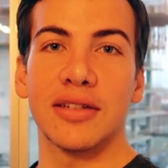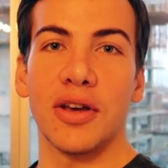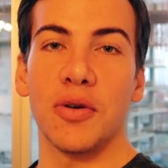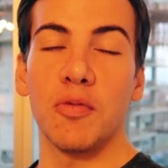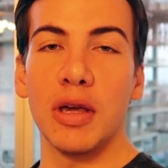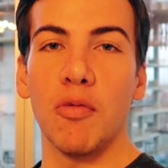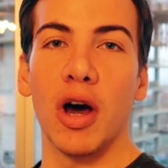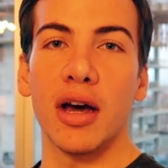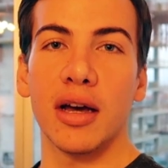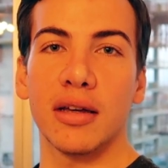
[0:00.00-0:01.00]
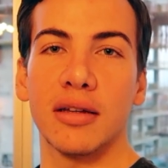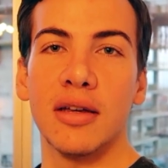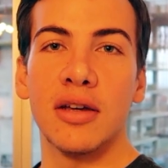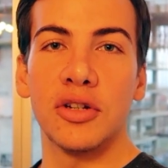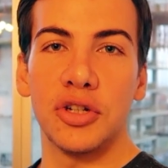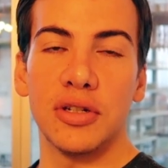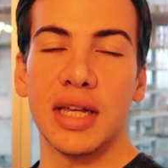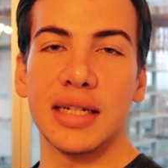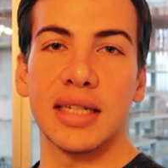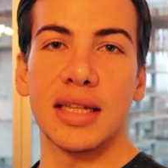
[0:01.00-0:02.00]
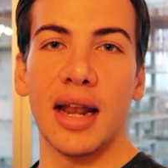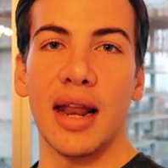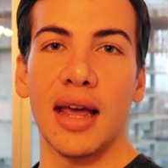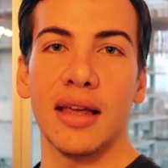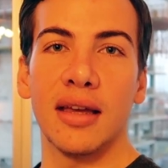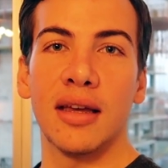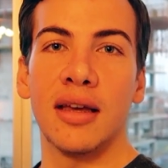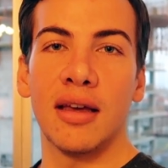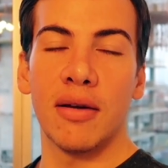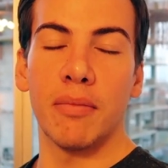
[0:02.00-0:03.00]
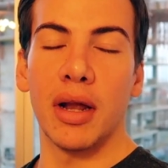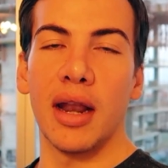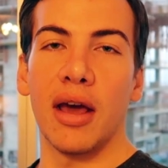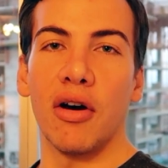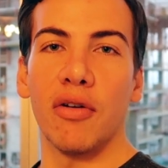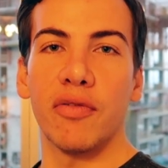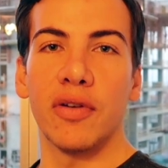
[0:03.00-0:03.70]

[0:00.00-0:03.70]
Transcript: So we work Tuesday to Sunday, Monday off.